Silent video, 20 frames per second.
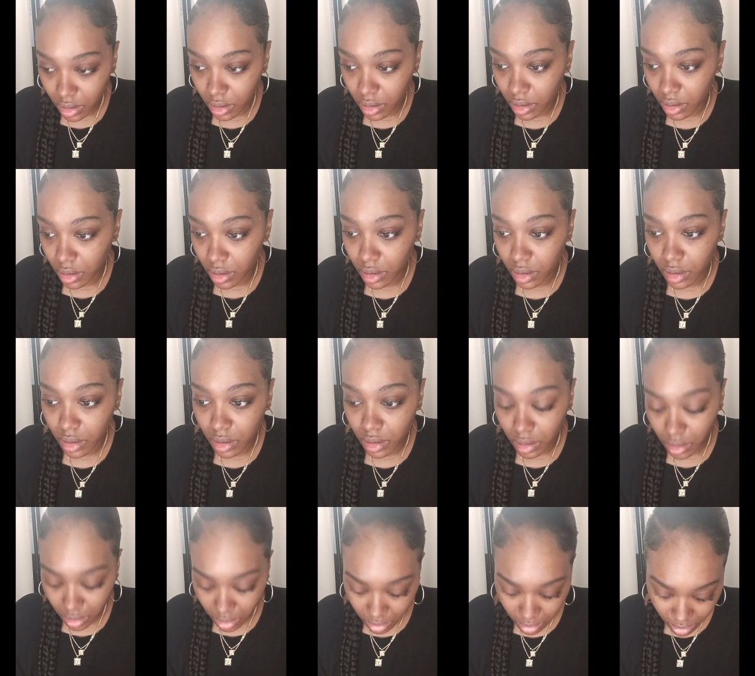
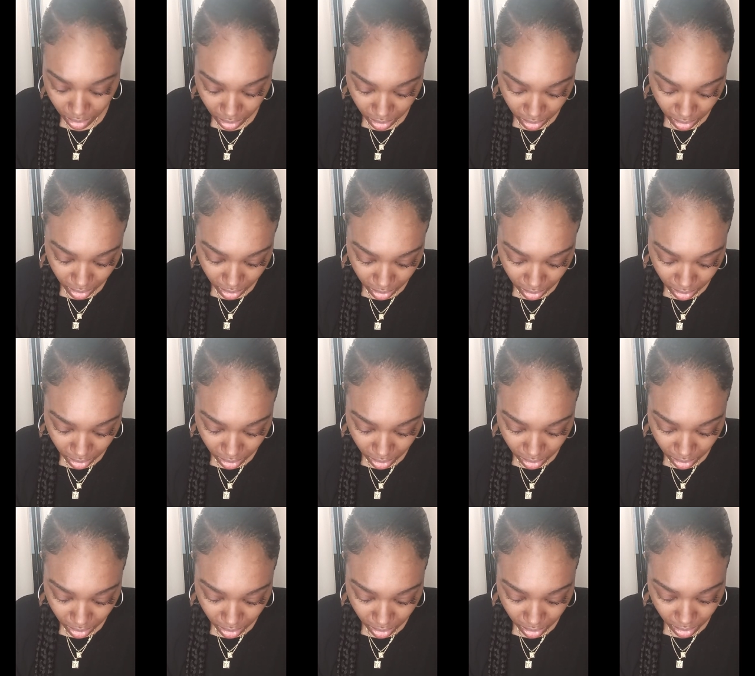
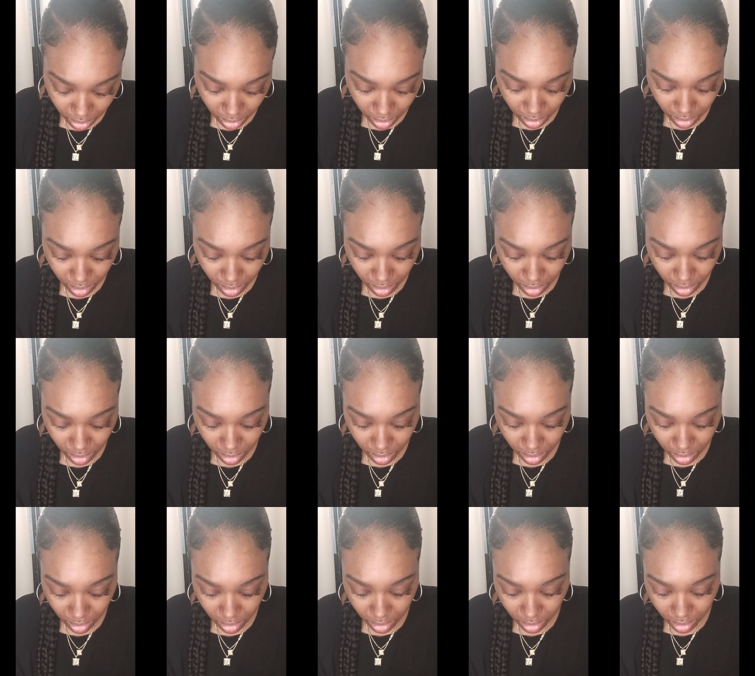
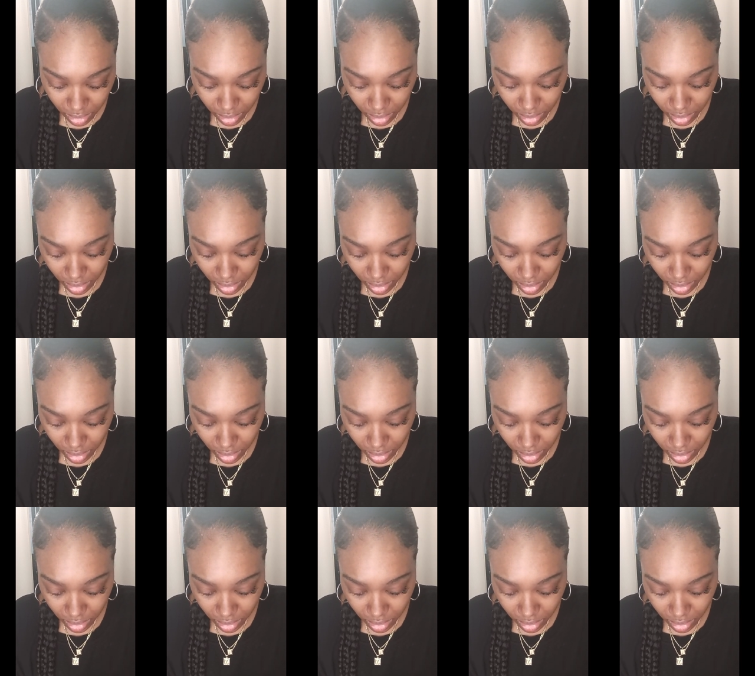Nothing is said.